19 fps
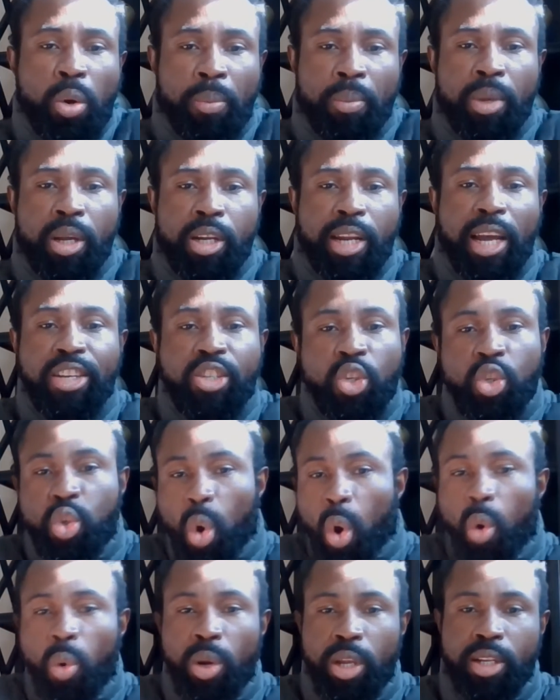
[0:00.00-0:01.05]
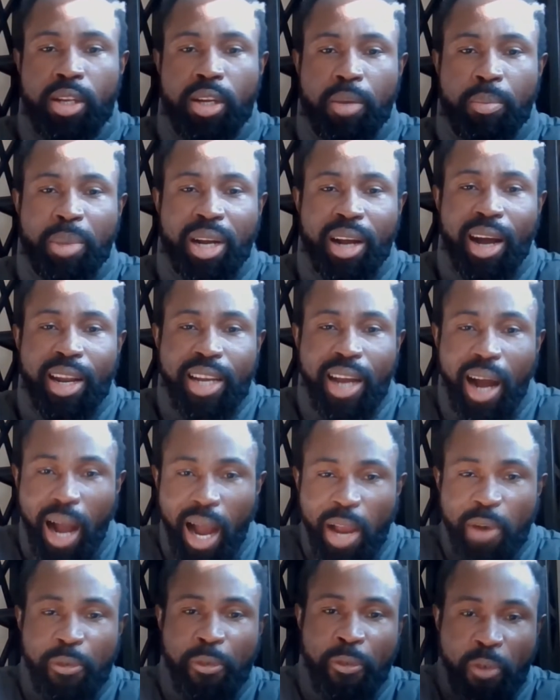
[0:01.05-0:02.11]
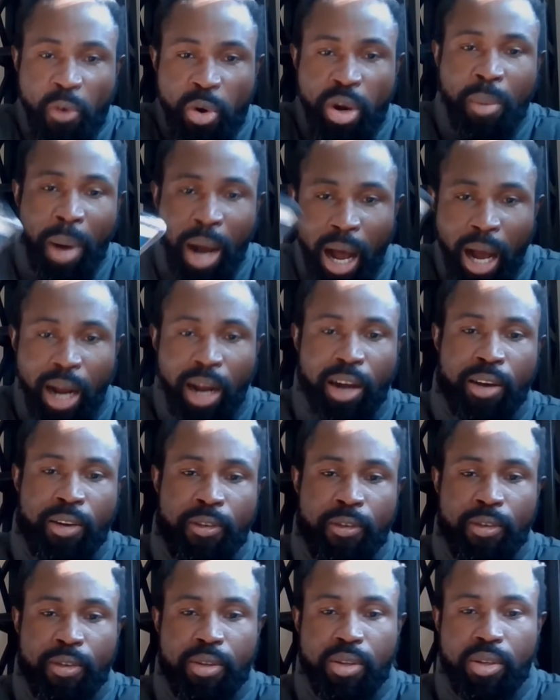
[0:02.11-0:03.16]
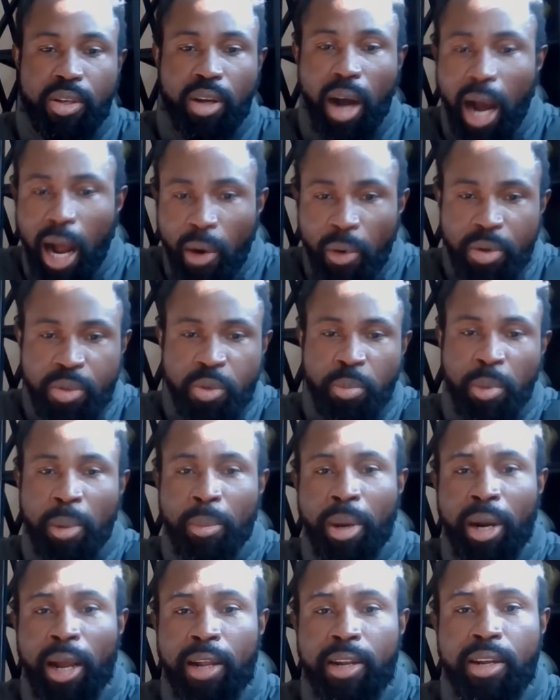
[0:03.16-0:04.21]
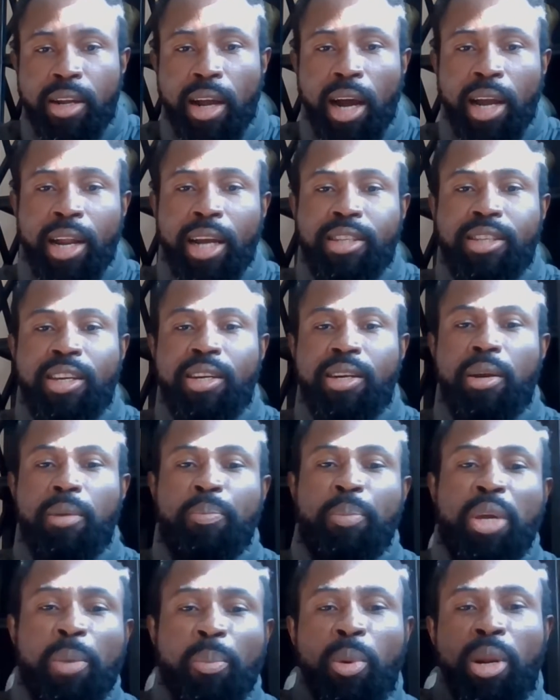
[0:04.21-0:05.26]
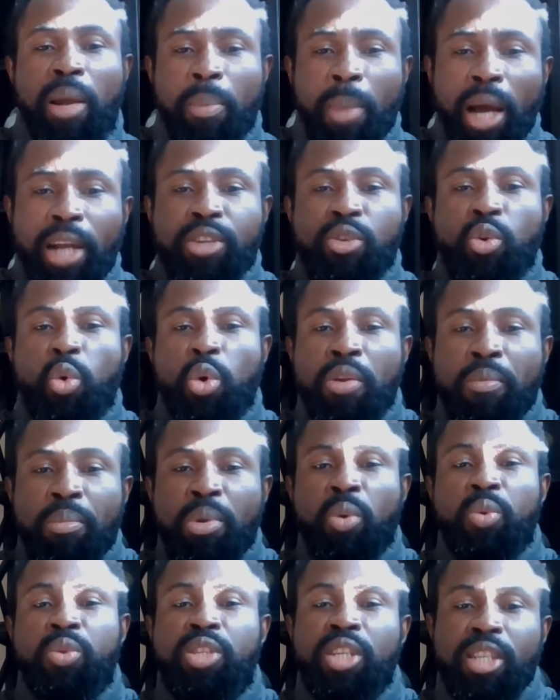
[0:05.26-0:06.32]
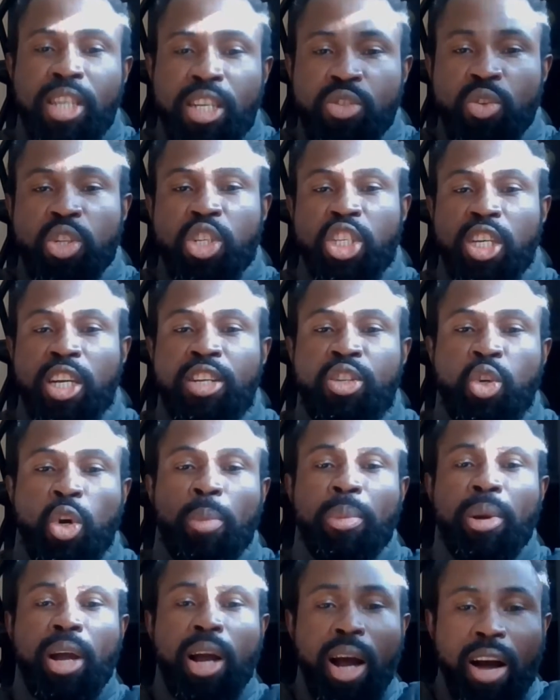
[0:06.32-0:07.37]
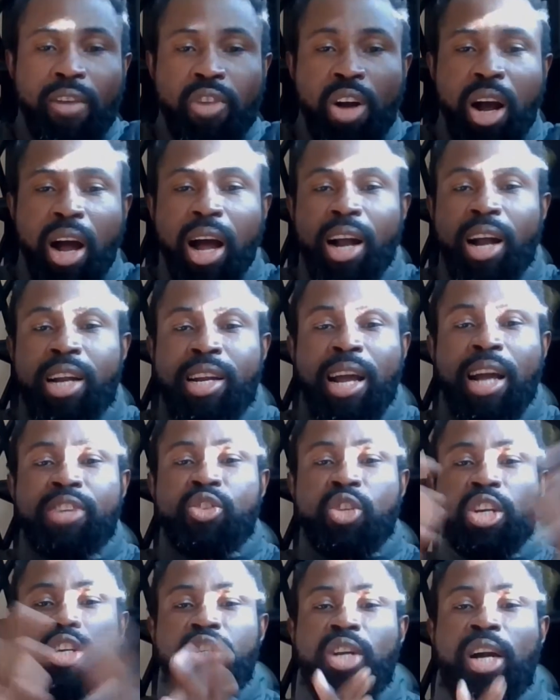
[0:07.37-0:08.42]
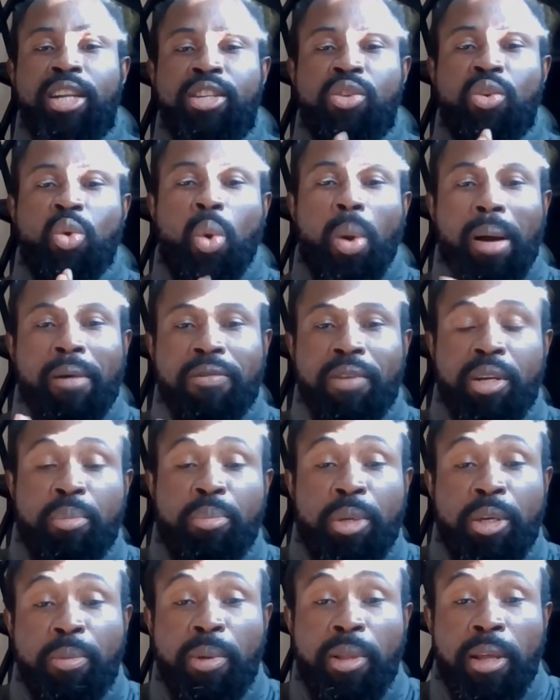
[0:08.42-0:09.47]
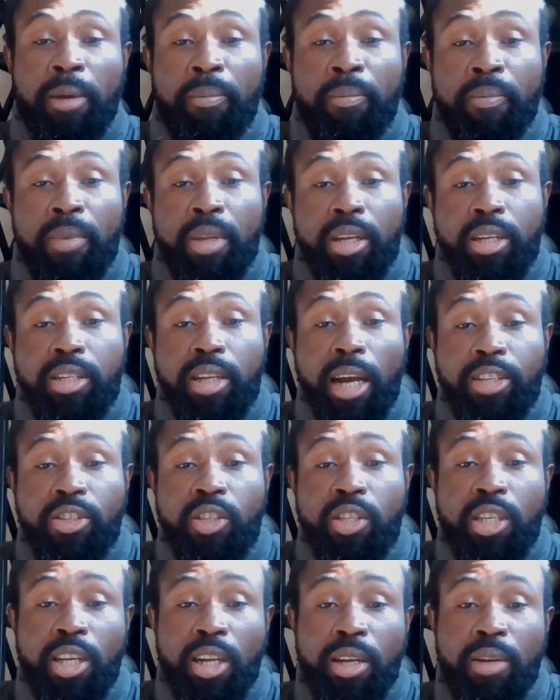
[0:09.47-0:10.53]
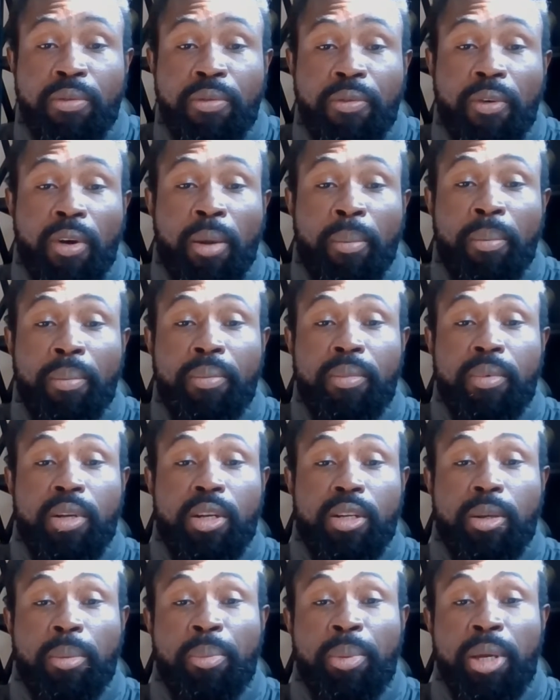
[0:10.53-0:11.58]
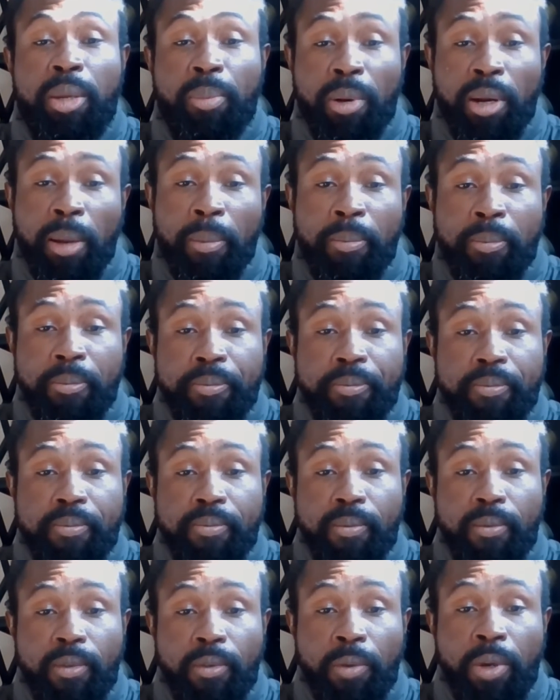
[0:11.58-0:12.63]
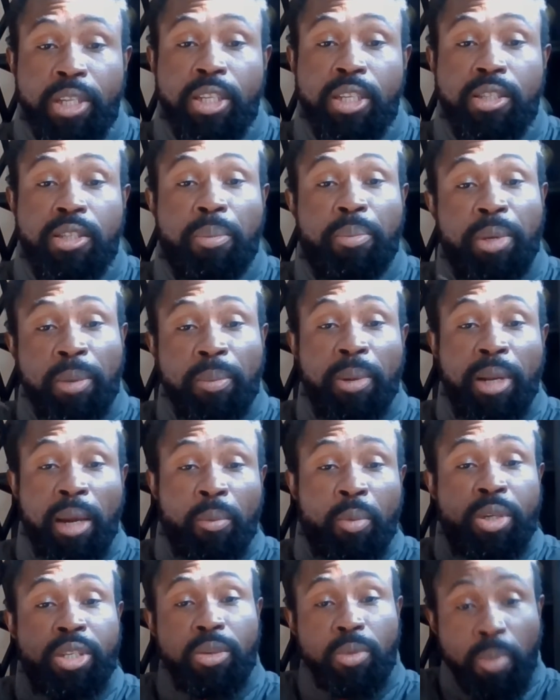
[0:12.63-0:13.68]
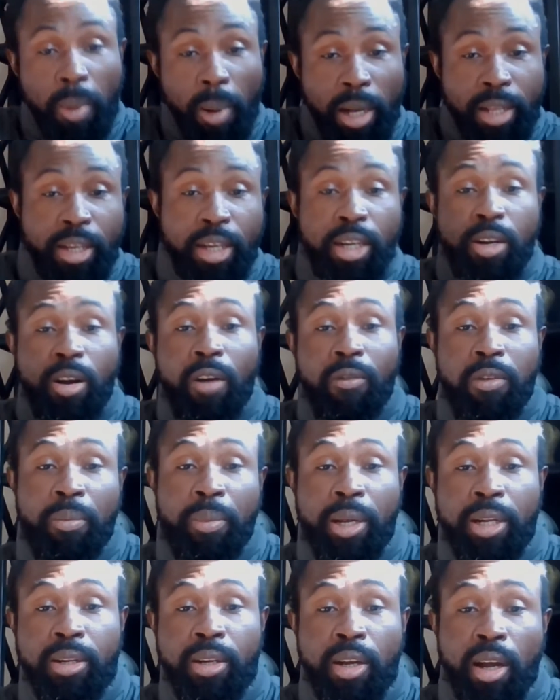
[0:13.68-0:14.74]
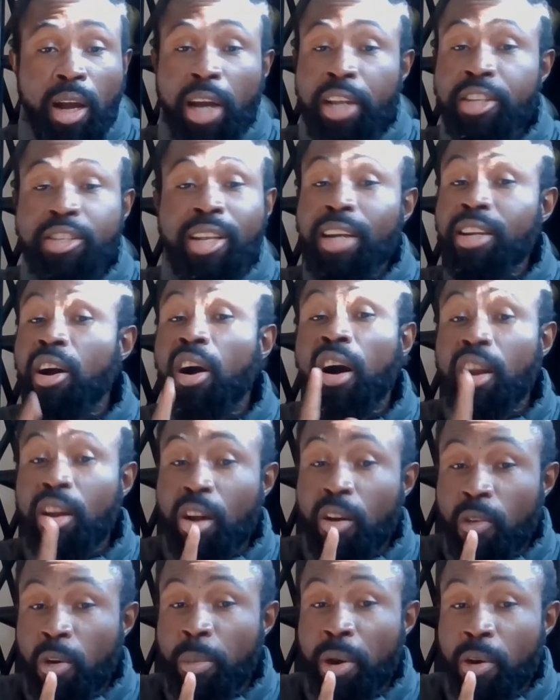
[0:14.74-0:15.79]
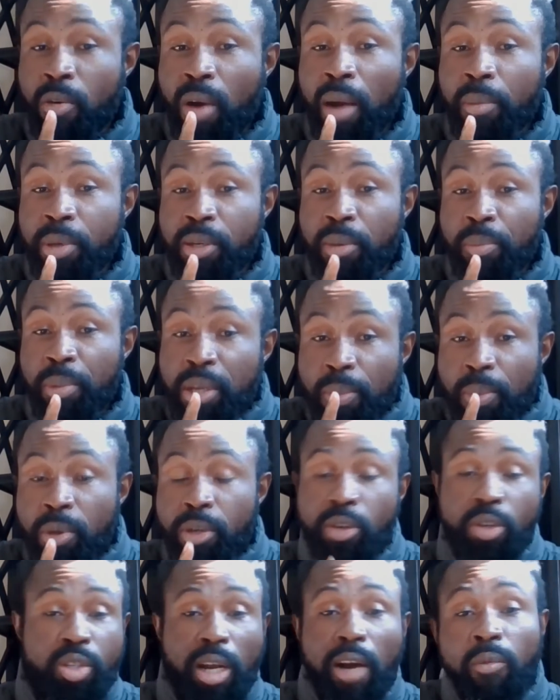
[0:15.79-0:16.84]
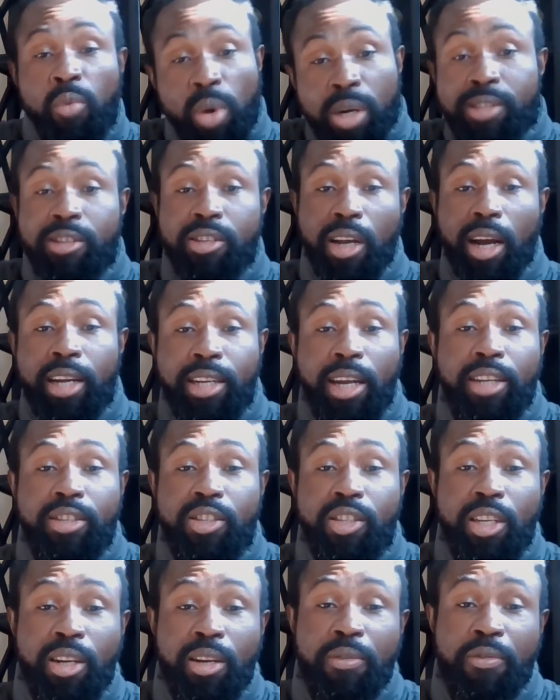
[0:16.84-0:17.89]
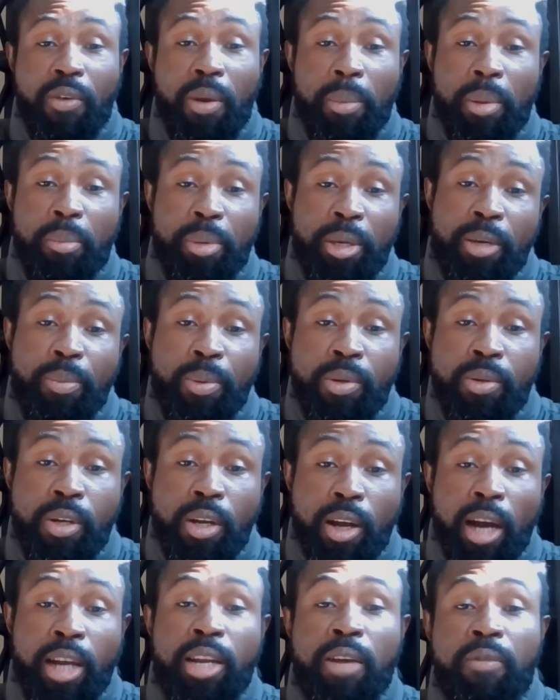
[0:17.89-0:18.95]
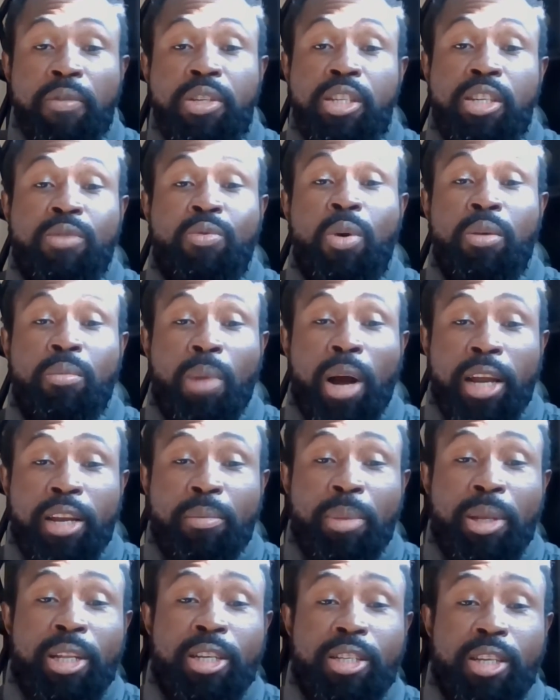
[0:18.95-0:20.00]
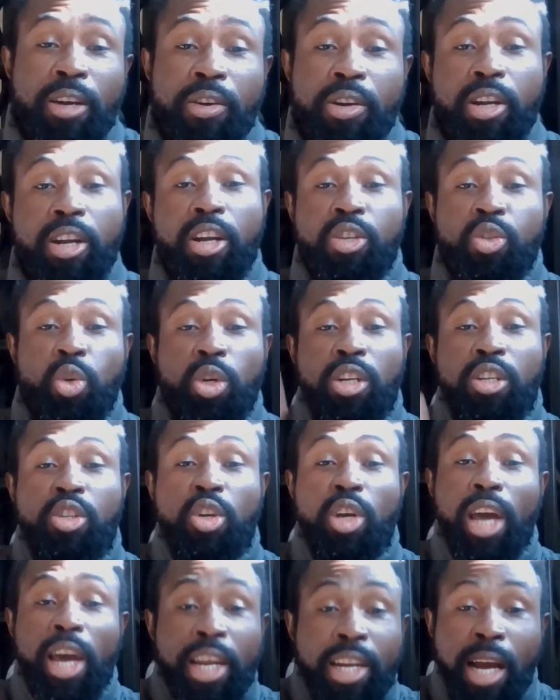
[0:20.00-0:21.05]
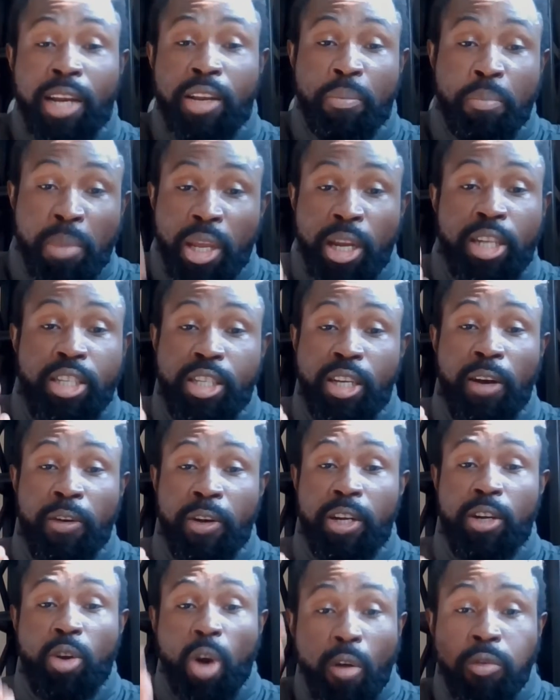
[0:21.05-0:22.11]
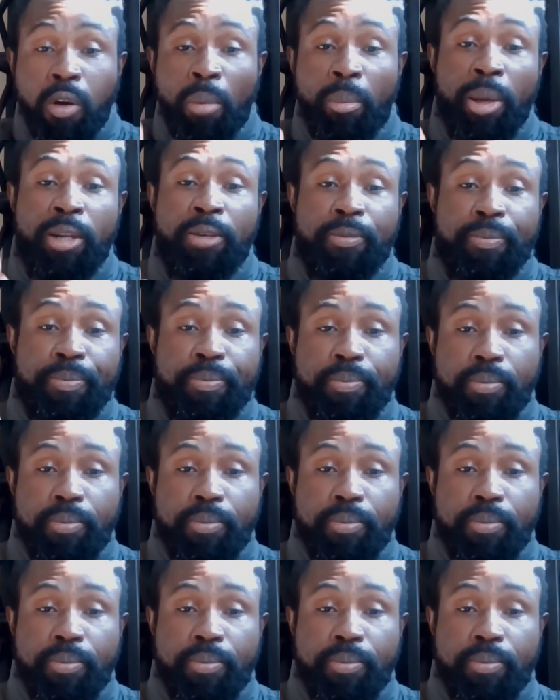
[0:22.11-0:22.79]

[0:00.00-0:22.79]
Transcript: to him. They stole it because the iframe hack. Always remember that. And I think the people them that doing music need to change up of an organization to go after the people them that stealing from the people them, which is the people them which is part of the government. And it's not all government robbing the people, just have one side that's stealing from the people. And everything run by the military. So the, the head of the military government,